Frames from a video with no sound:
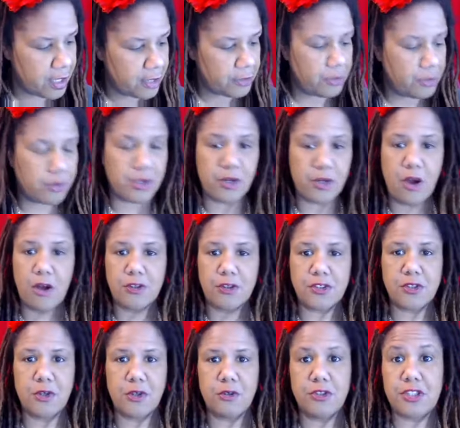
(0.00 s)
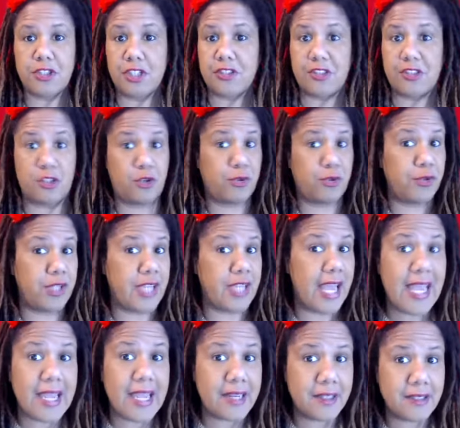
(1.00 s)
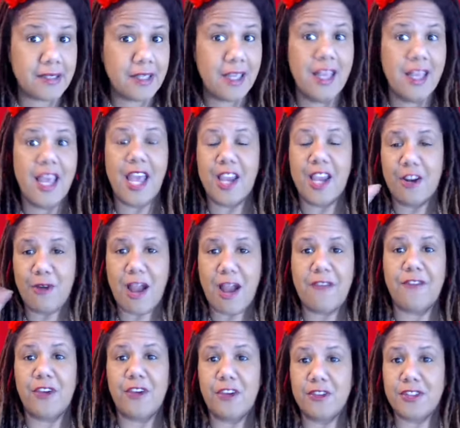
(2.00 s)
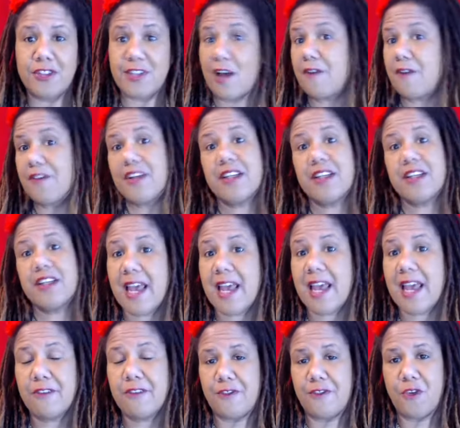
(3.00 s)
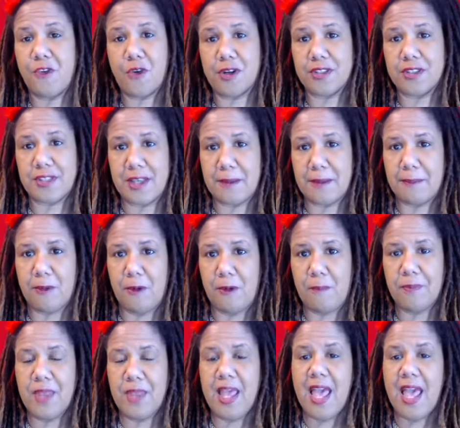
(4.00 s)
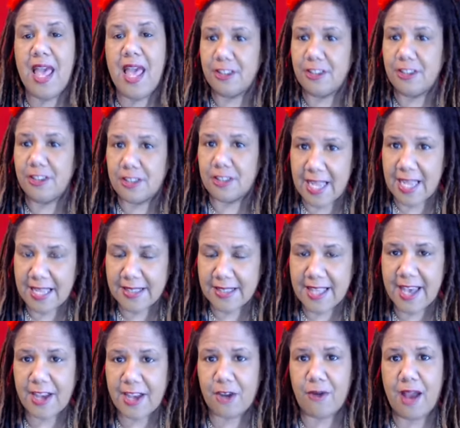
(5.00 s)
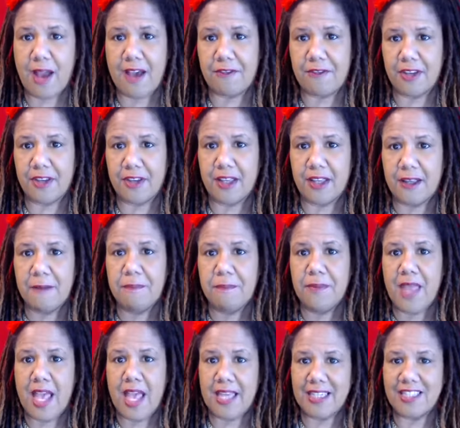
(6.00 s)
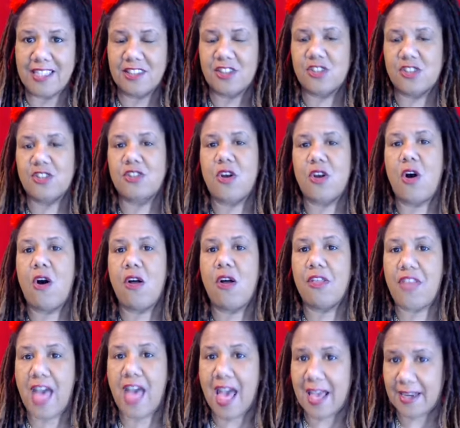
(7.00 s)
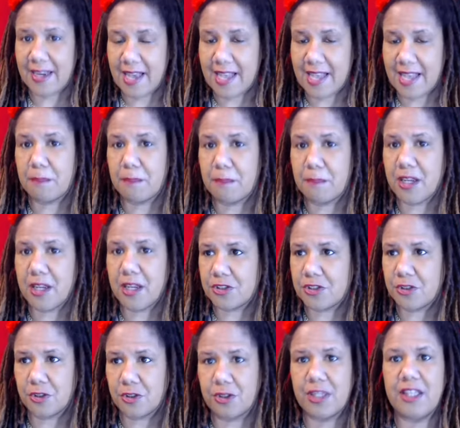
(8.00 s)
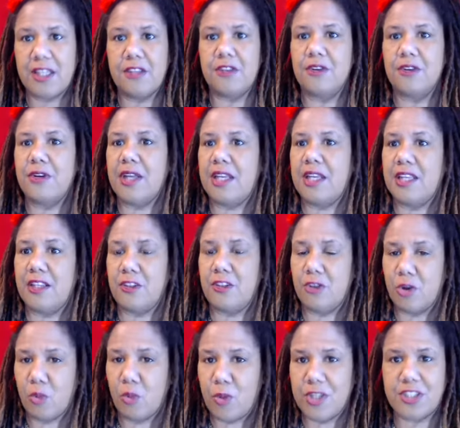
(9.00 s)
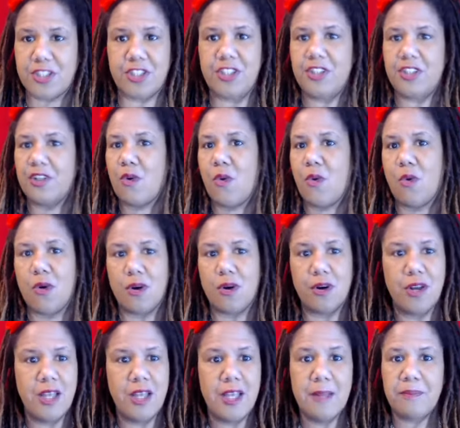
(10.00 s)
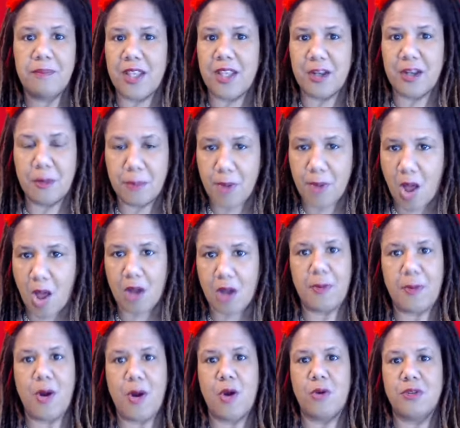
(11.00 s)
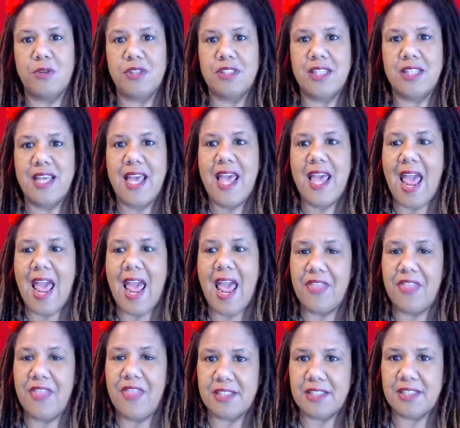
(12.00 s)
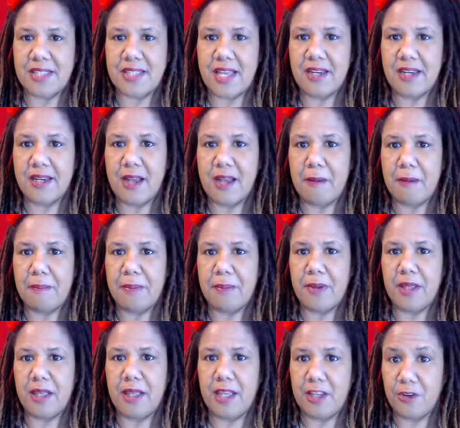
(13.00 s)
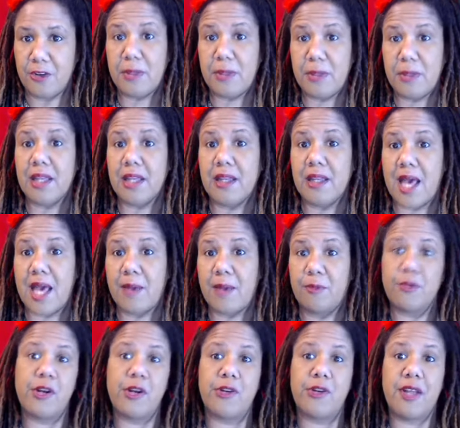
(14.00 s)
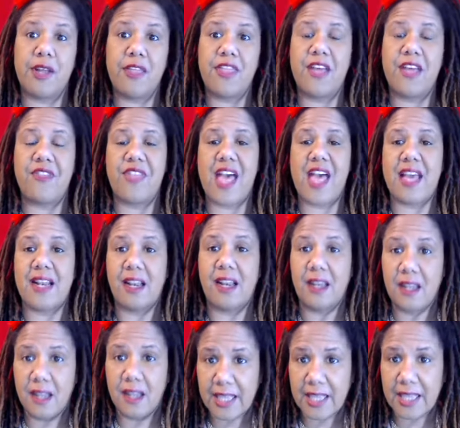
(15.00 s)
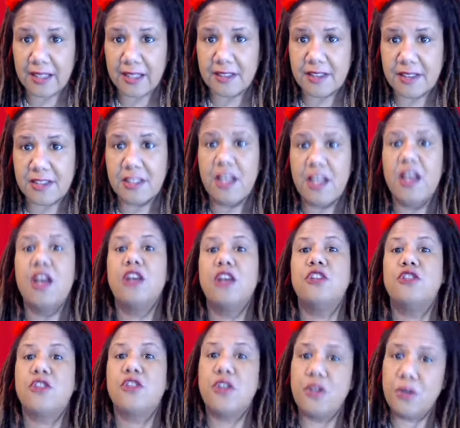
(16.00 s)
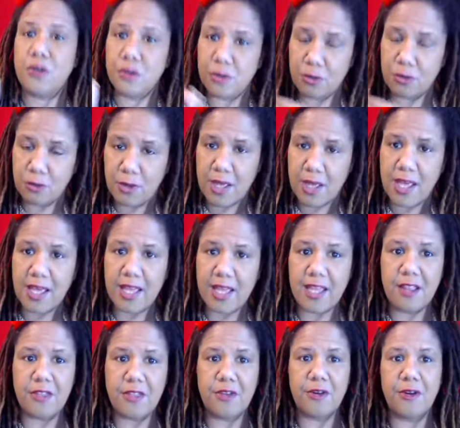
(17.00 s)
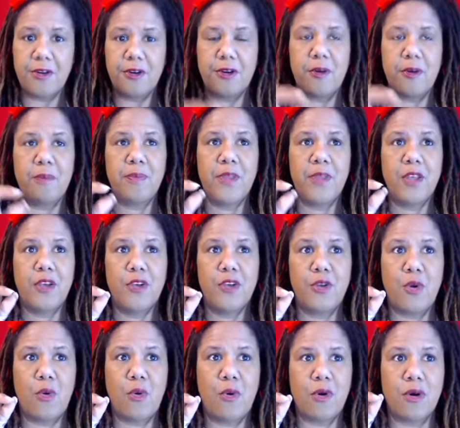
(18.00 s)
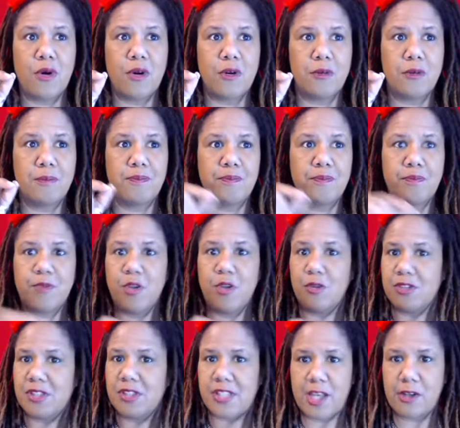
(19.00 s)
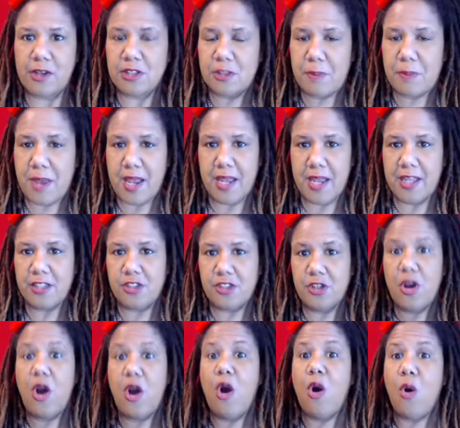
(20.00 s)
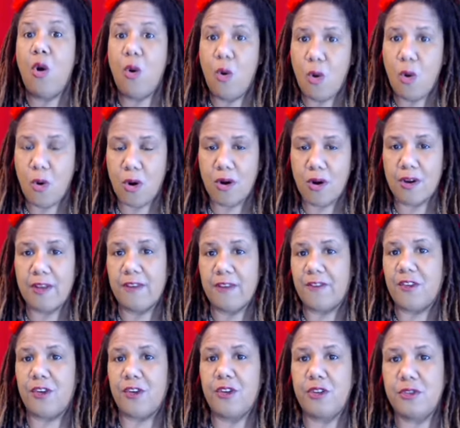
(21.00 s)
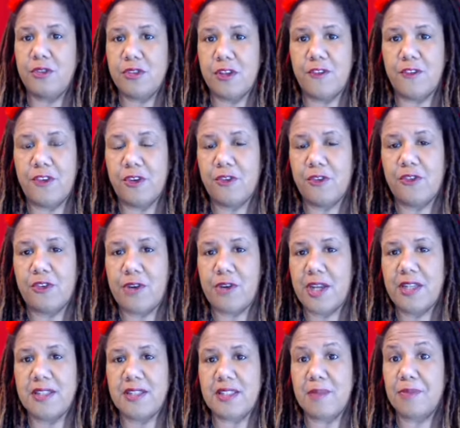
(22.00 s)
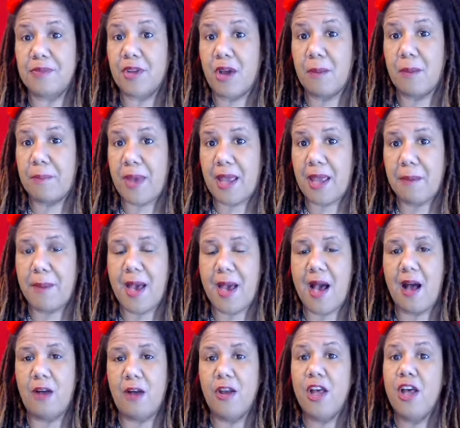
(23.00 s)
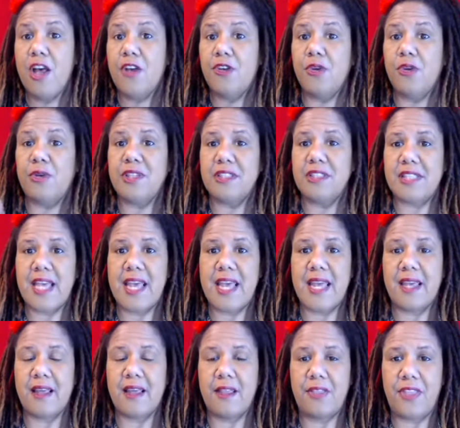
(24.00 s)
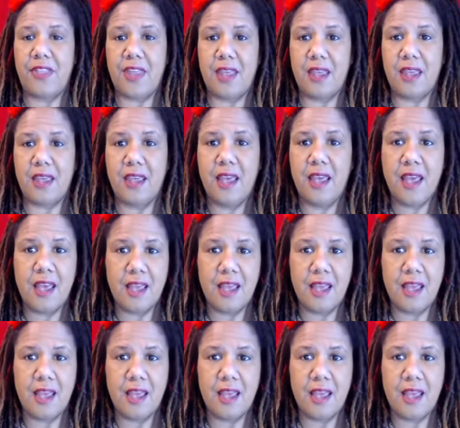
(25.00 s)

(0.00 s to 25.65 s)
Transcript: You can also just create a graphic yourself in Canva, for example, and take that graphic and install that as a picture either in your widget or in a blog post, and then set it up in your media library that links to either your sales page, or if you created something on PayPal, you can take the